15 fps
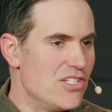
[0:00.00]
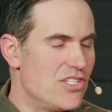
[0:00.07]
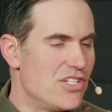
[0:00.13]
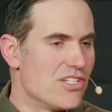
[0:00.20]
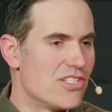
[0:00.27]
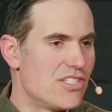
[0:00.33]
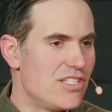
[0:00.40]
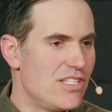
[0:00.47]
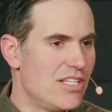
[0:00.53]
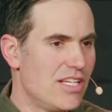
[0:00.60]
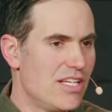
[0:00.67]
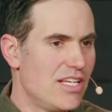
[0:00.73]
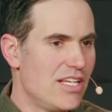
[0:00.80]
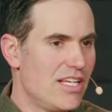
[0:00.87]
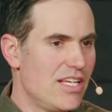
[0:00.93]
He's just,
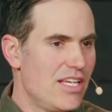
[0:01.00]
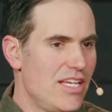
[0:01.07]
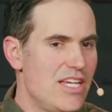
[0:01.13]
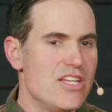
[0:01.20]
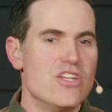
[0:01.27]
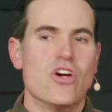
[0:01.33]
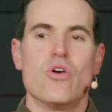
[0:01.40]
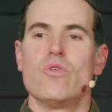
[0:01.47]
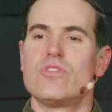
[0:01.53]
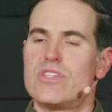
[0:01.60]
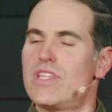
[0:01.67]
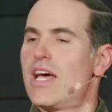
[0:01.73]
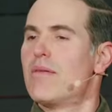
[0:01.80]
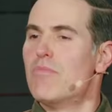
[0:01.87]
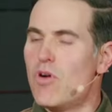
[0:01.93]
he knows
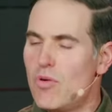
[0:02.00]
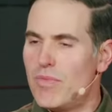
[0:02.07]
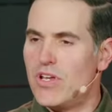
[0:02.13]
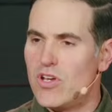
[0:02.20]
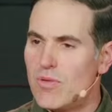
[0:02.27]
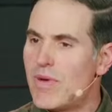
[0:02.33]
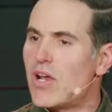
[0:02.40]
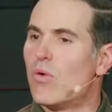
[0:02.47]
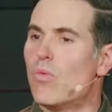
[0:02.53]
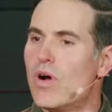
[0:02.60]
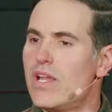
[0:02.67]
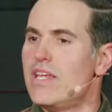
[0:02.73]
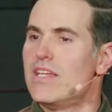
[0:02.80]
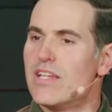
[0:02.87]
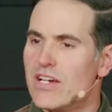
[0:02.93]
in that moment, no matter
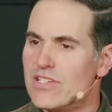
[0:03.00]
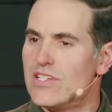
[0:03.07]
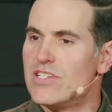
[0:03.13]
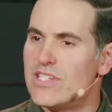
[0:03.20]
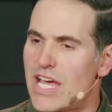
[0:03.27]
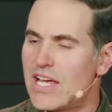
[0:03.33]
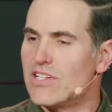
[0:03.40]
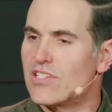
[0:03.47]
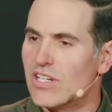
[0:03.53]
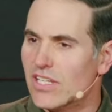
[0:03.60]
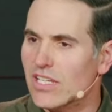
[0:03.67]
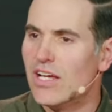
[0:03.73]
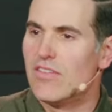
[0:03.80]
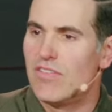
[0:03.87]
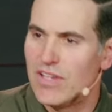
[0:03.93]
what he does, his dad is
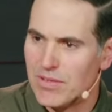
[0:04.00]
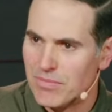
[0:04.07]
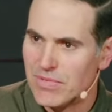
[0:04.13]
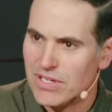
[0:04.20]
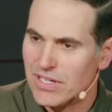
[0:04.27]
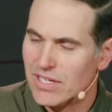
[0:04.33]
going to love him.